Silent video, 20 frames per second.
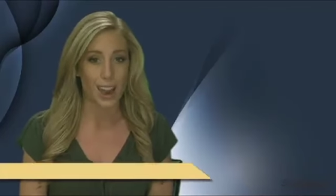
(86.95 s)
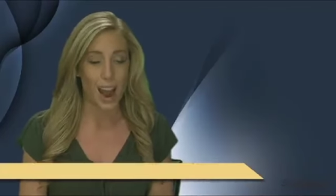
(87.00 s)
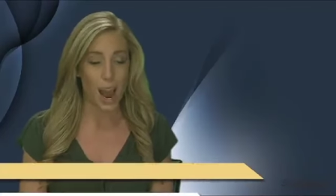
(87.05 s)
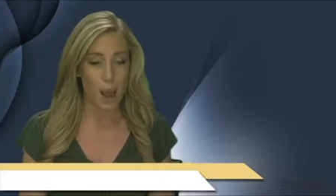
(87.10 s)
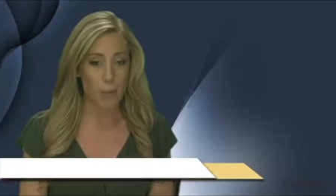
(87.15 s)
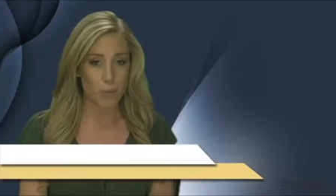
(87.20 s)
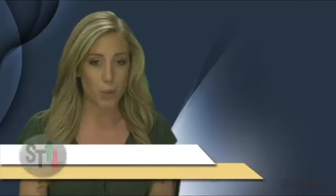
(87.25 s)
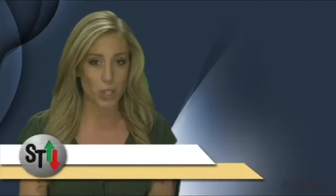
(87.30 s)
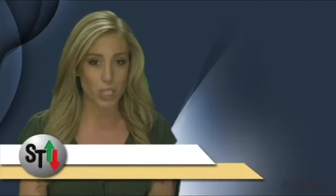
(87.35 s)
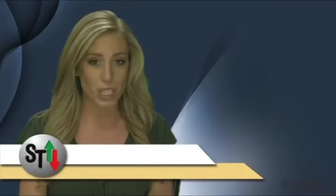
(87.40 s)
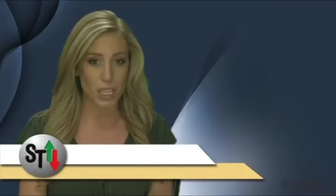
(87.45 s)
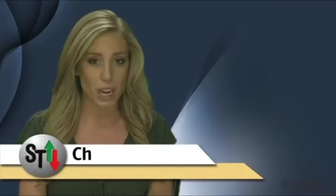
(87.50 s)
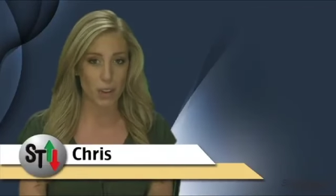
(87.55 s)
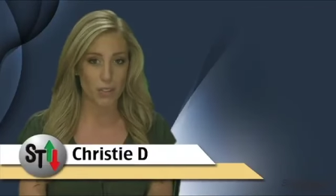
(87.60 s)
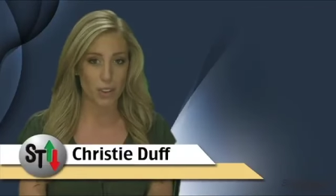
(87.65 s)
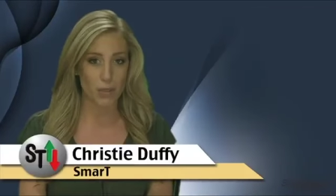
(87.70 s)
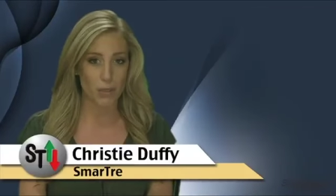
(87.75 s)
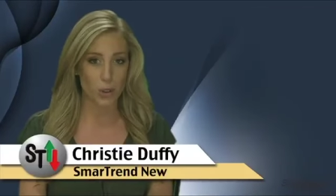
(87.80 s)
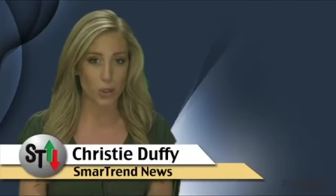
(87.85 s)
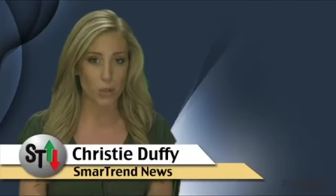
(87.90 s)
I'm Christy
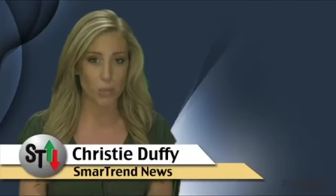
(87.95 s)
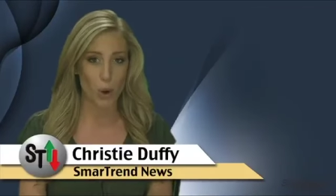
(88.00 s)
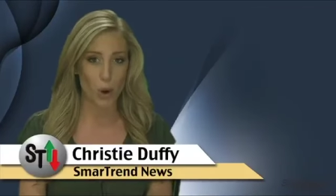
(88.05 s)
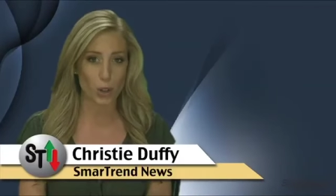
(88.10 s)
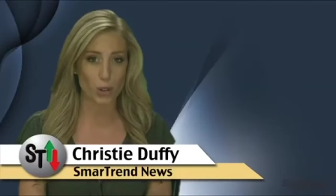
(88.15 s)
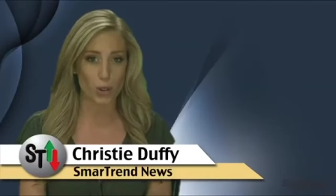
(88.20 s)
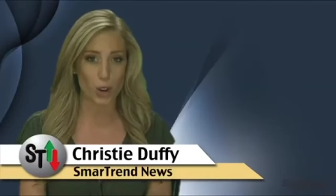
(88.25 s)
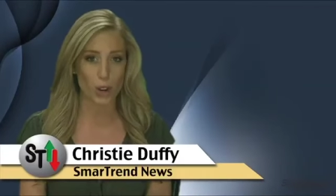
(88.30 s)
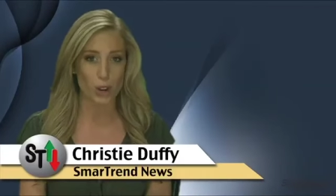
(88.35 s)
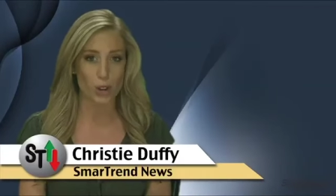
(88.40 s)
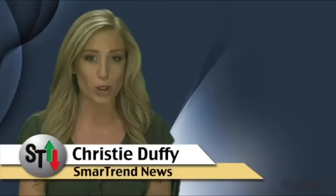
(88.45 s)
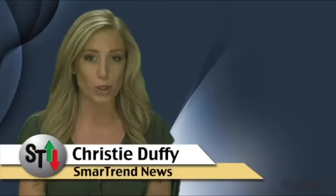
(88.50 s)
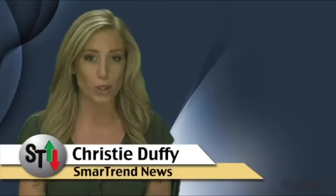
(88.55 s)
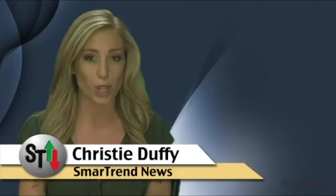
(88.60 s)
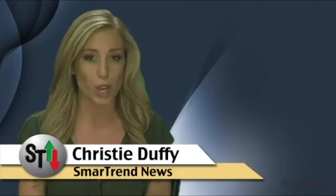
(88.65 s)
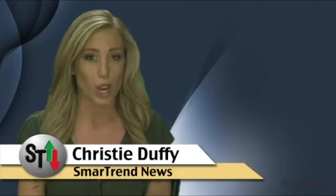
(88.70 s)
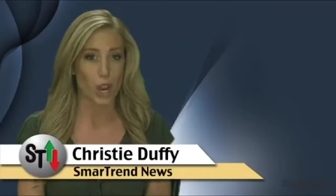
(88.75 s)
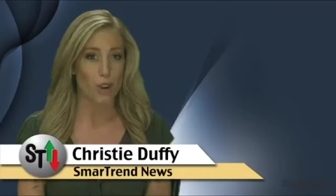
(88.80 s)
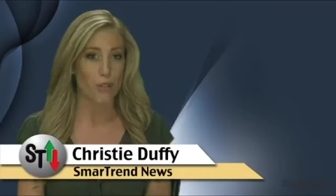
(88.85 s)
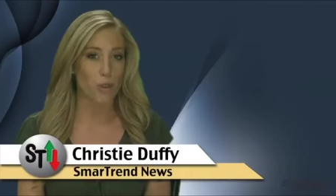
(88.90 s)
Duffy for Smart Trend
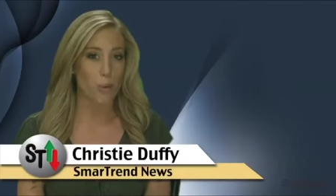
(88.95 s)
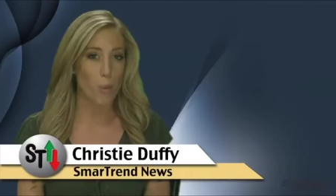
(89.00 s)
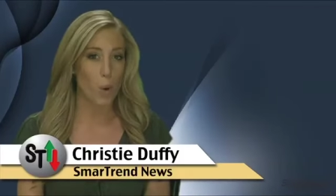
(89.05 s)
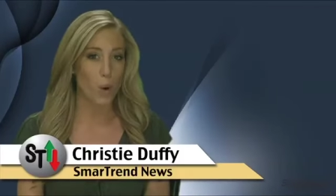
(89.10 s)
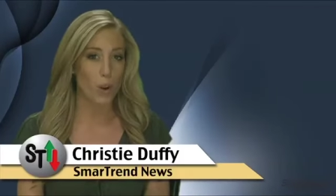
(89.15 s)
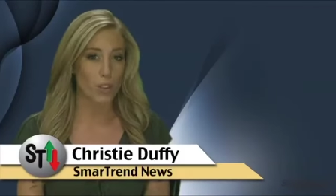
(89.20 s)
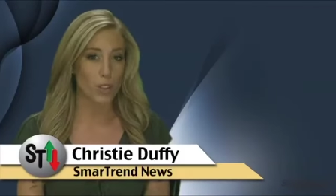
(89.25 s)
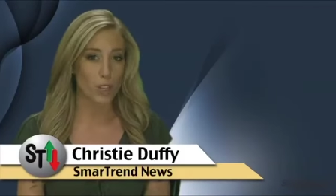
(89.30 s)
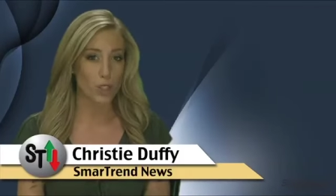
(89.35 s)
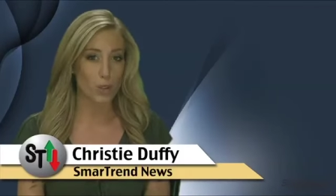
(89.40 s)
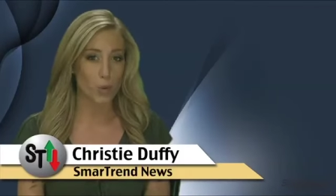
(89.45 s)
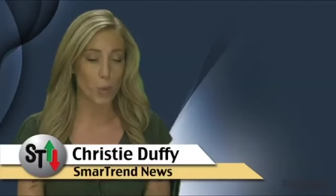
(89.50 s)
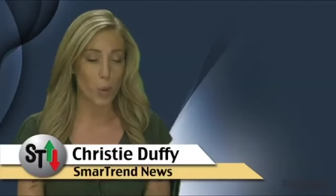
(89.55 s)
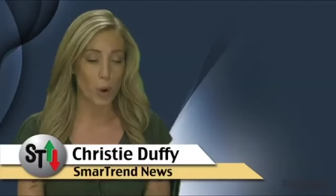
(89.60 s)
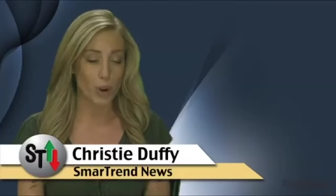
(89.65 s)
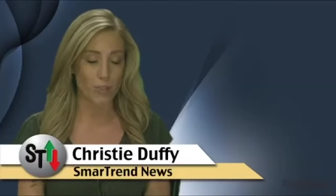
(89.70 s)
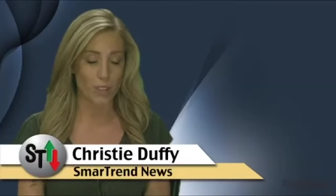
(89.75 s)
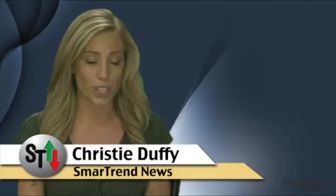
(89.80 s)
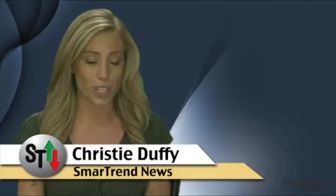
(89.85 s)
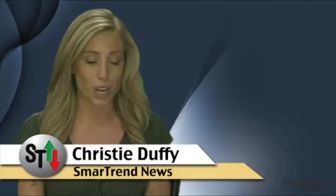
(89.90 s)
News. For more on this
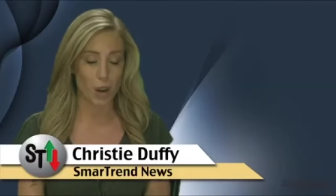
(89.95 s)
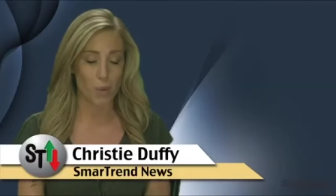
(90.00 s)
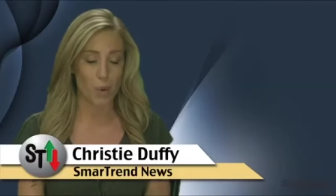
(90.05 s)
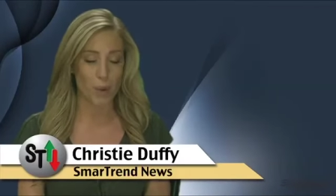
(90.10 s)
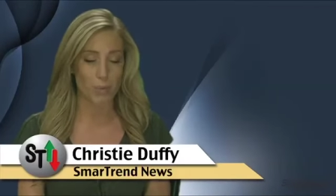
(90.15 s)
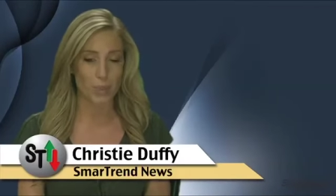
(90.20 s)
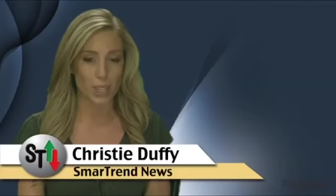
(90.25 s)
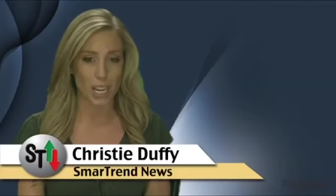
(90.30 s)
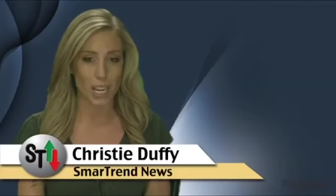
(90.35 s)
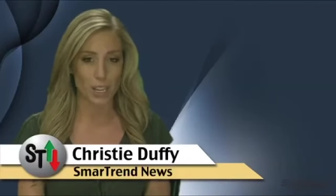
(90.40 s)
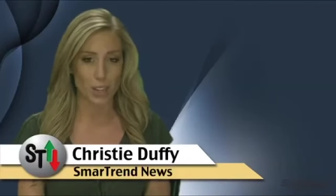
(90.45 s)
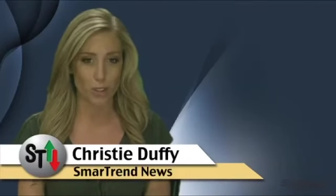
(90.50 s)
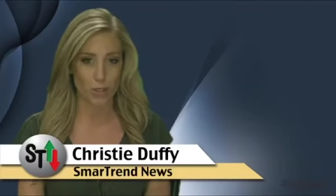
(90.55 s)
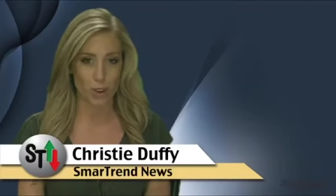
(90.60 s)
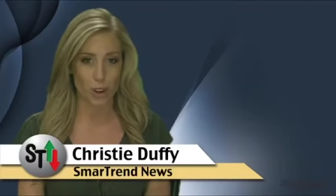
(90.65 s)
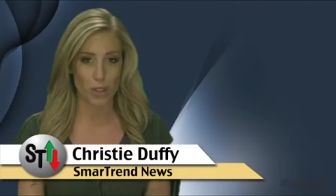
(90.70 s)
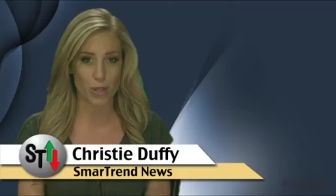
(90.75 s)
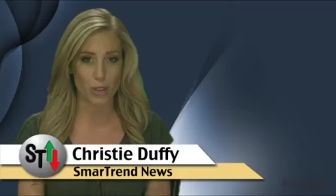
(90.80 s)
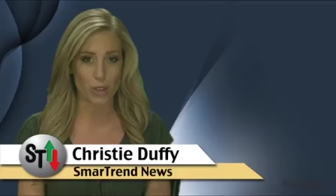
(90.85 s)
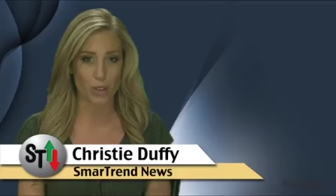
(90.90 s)
report, visit our website,
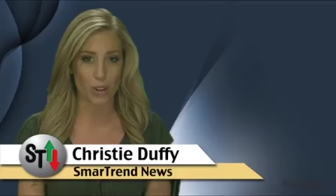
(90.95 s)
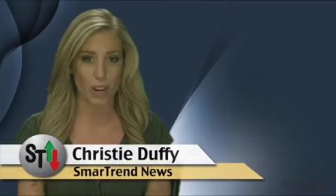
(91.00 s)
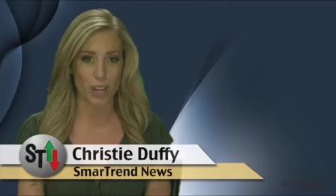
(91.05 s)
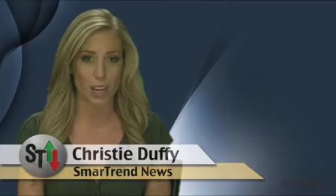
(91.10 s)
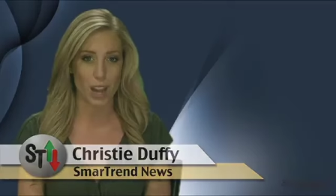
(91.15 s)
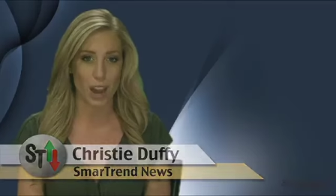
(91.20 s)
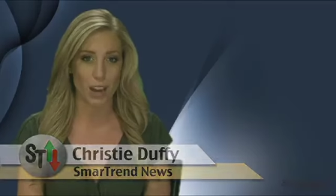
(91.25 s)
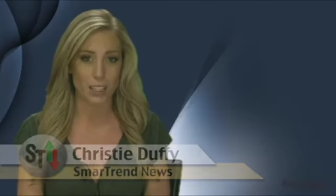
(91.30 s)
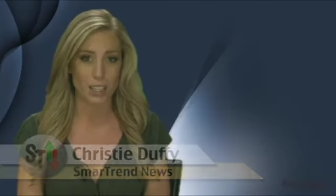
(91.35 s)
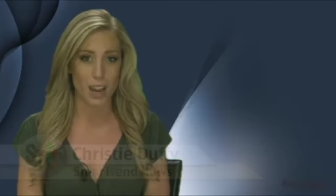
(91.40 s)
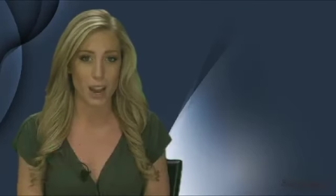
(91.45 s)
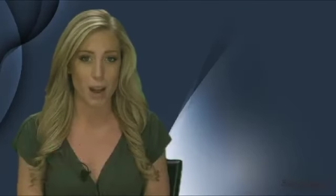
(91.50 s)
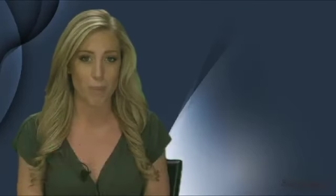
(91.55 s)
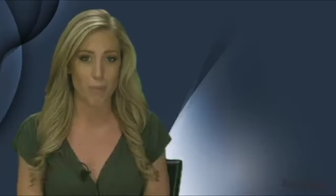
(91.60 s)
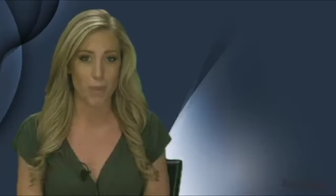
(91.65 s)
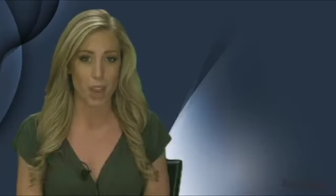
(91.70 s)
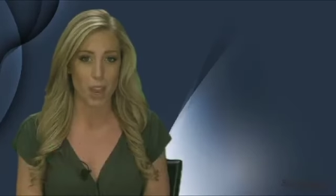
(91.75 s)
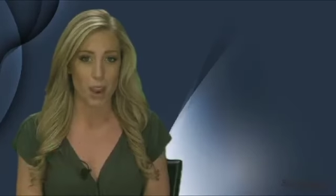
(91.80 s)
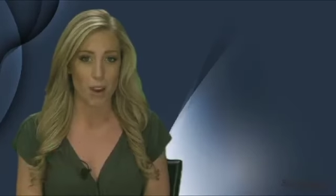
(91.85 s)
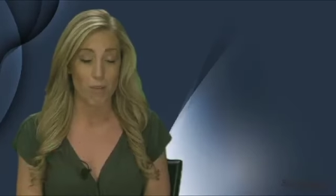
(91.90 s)

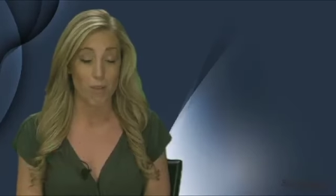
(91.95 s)
tradethetrend.com.